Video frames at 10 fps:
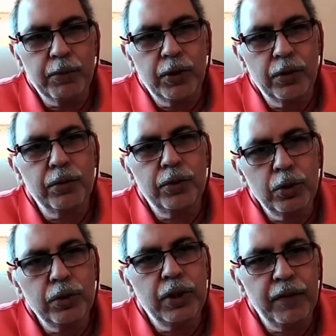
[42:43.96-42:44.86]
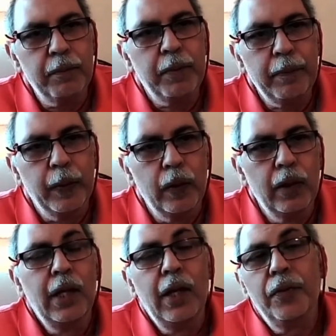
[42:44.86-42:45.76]
to 2 different people.
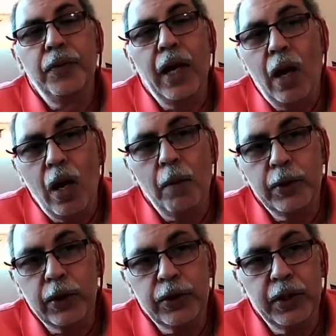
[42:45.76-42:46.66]
There are production